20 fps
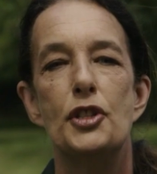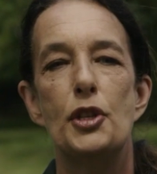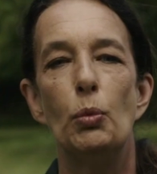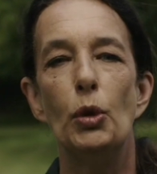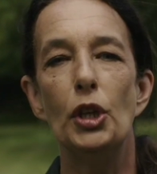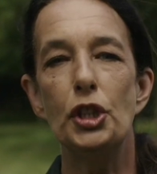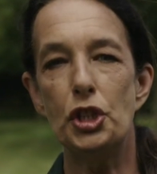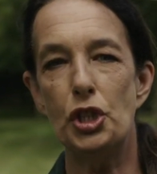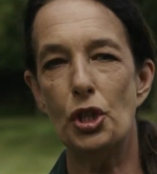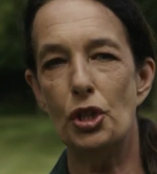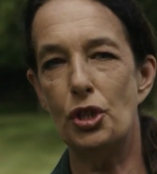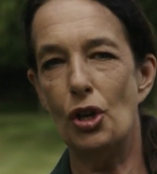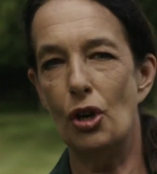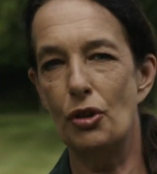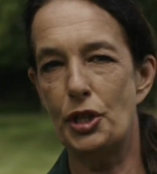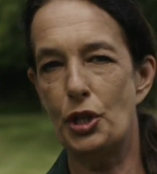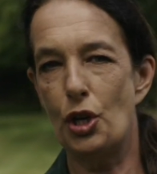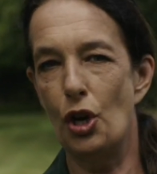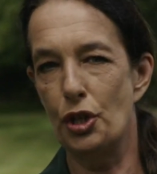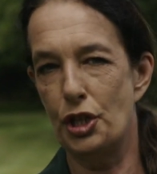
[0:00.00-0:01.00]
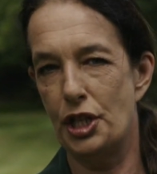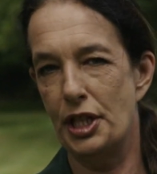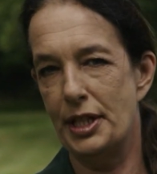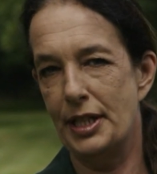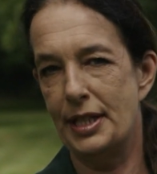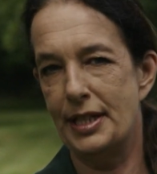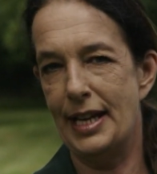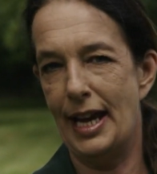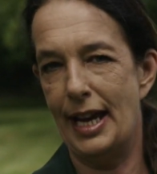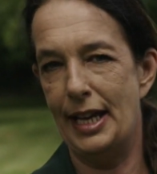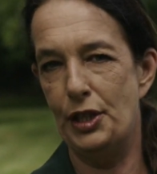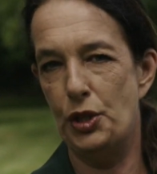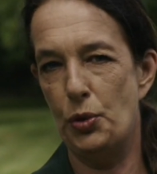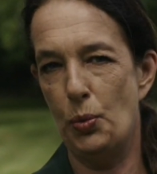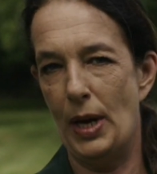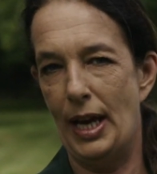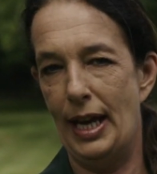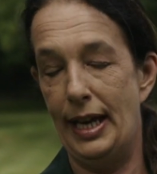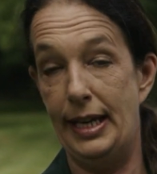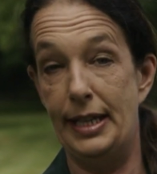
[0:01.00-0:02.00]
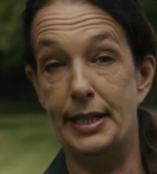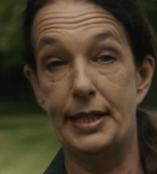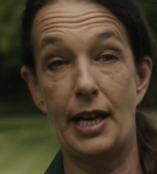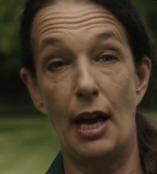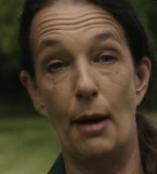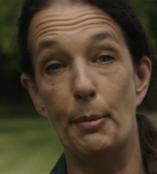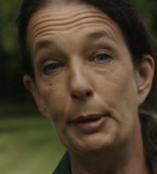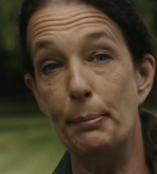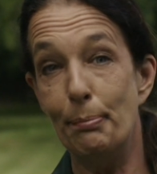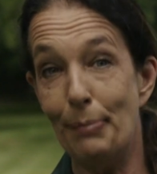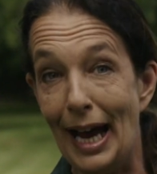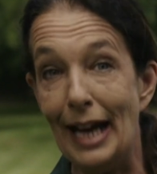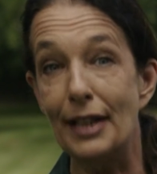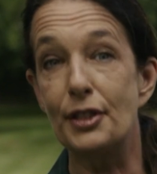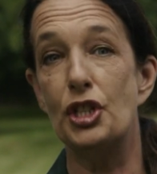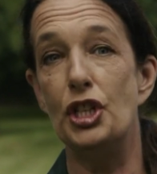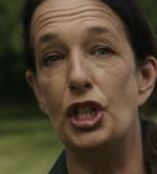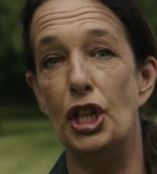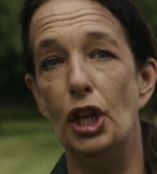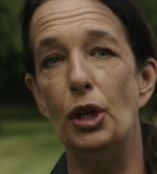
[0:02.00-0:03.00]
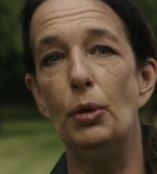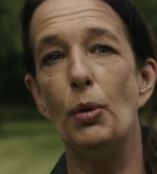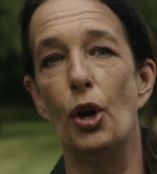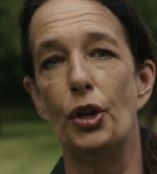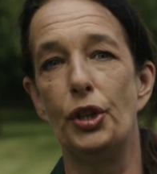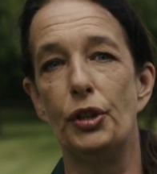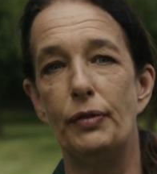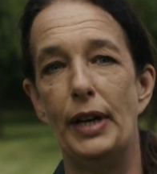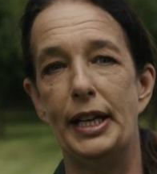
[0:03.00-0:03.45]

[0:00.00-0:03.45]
So once your dog's got to the stage where he's coming back to you on a